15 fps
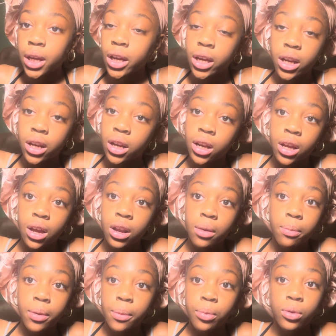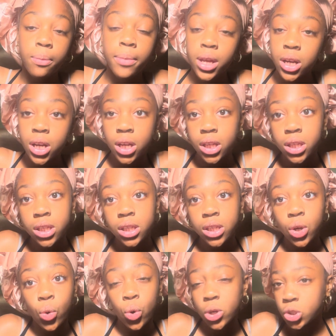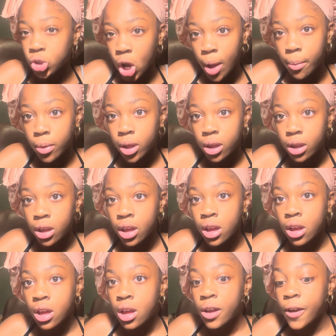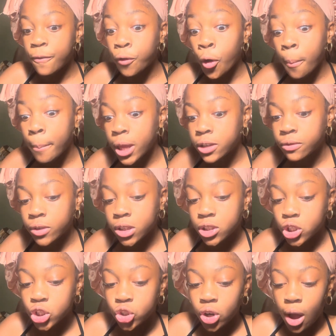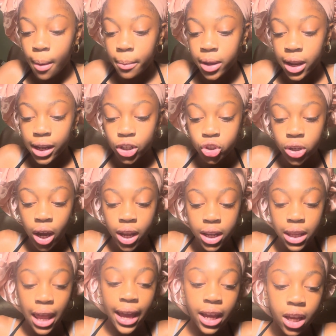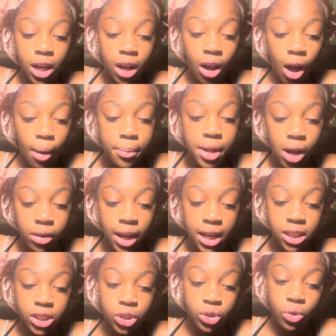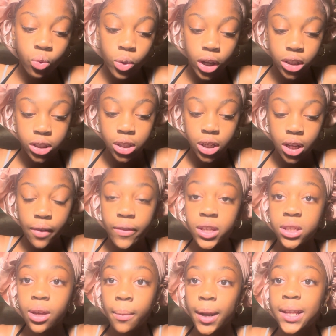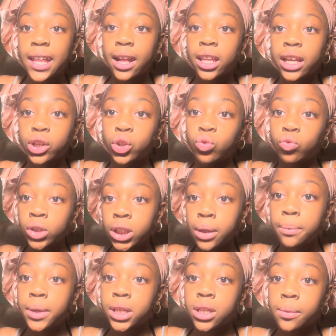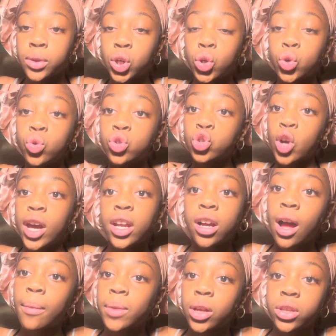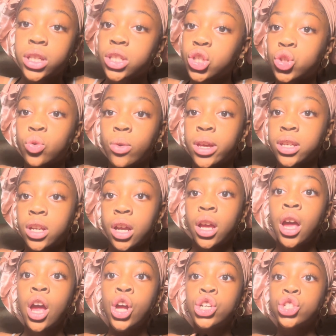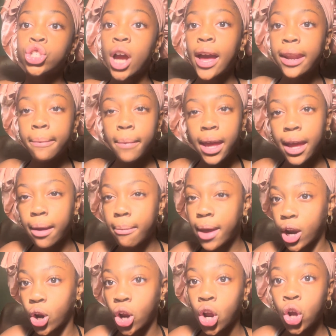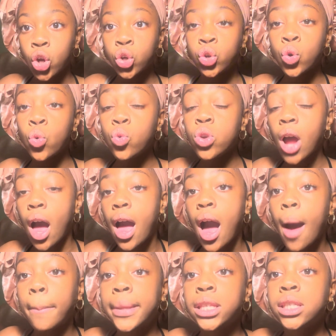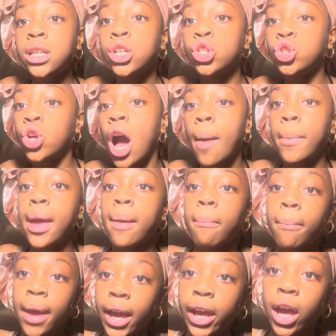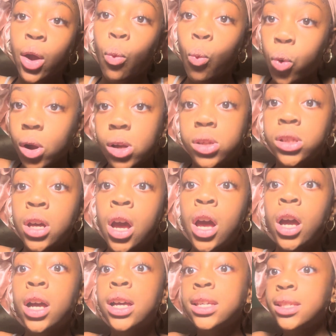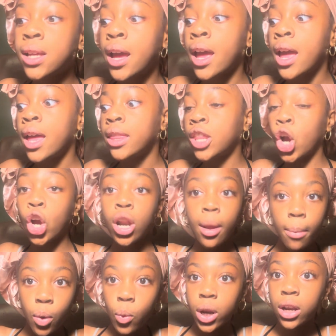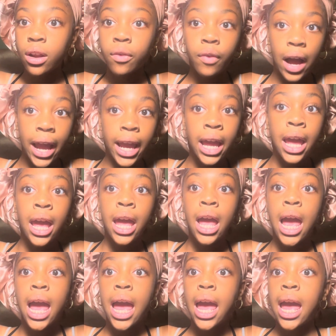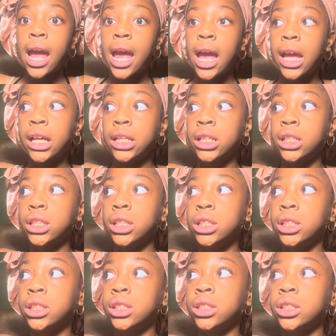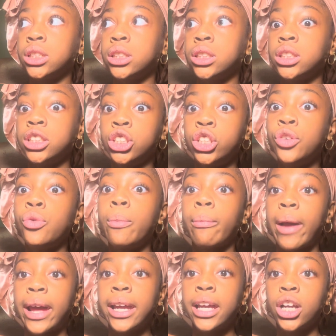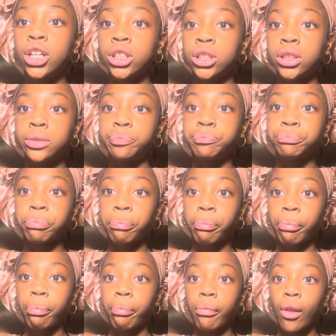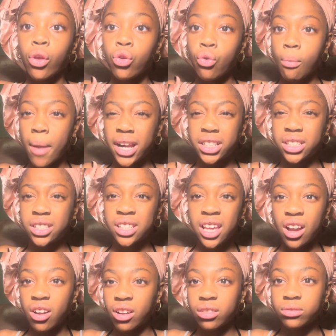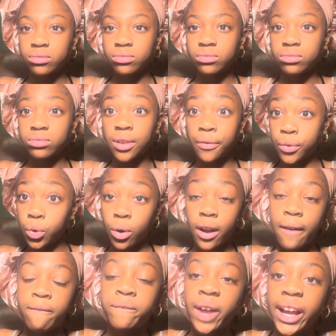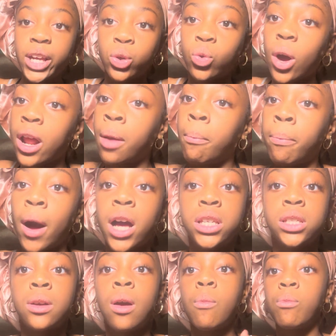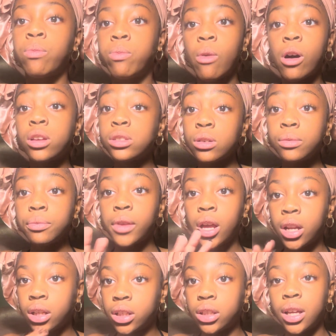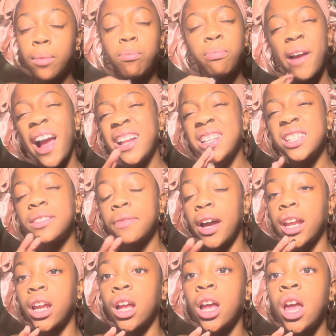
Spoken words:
getting into other people's business or drama. If your best friends in drama, like, try to, like, calm down that situation. If it's somebody that, like, really means something to you, try to calm down the situation. Try to make it better. Do not hop into the drama and make it worse, because then they're going to be wanting to fight, and you might get hurt. You might just get hurt. If you know how to fight, you know how to box. Also, another thing, practice fighting.